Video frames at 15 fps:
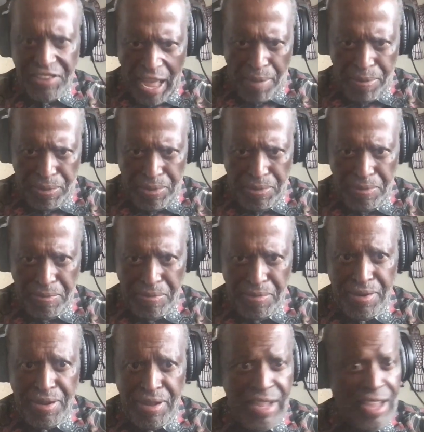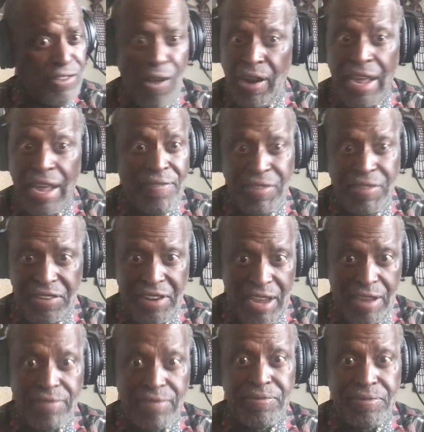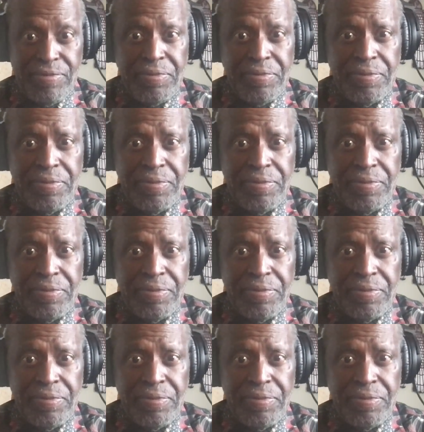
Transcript: Capitol. That's all I have to say. Mm-hmm.